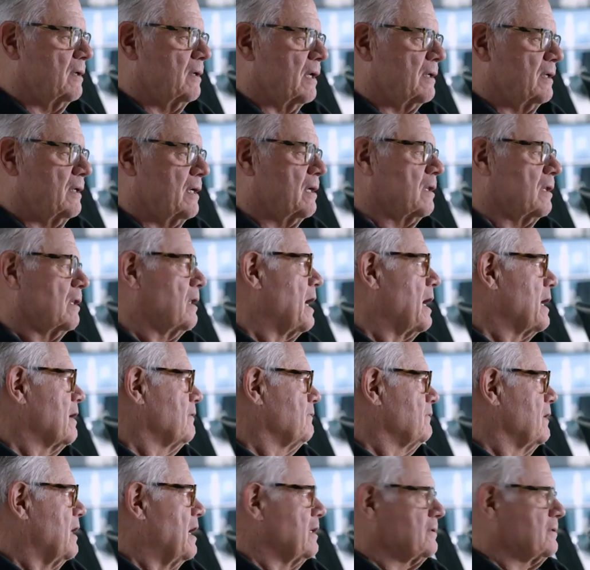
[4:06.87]
I did a lot
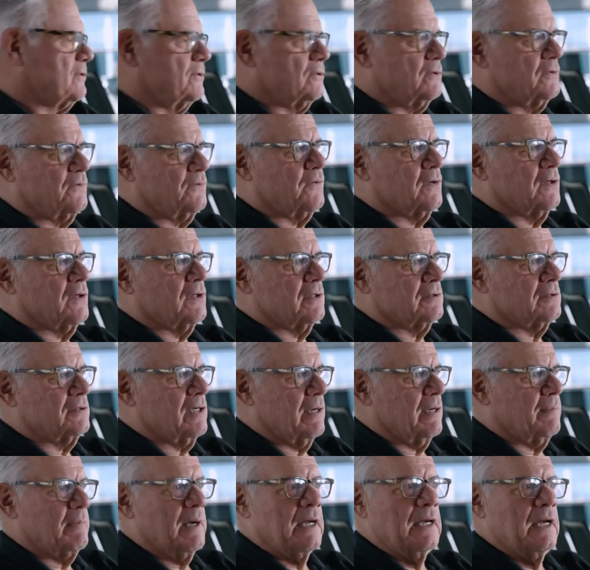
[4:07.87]
of lawsuits for a long
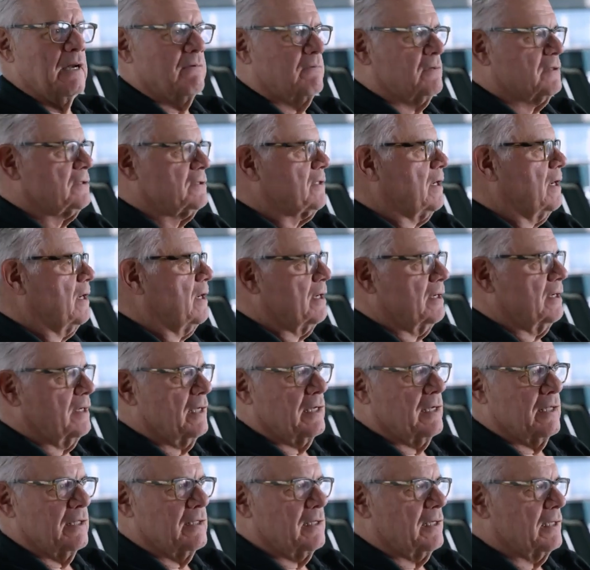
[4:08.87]
time. I never saw
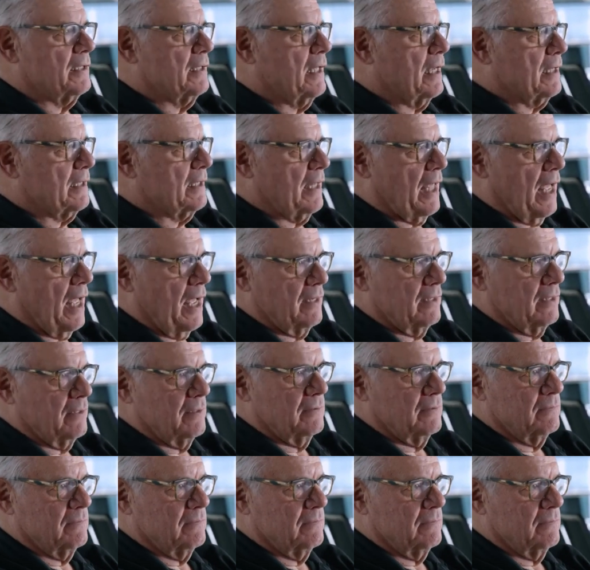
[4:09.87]
anything like that.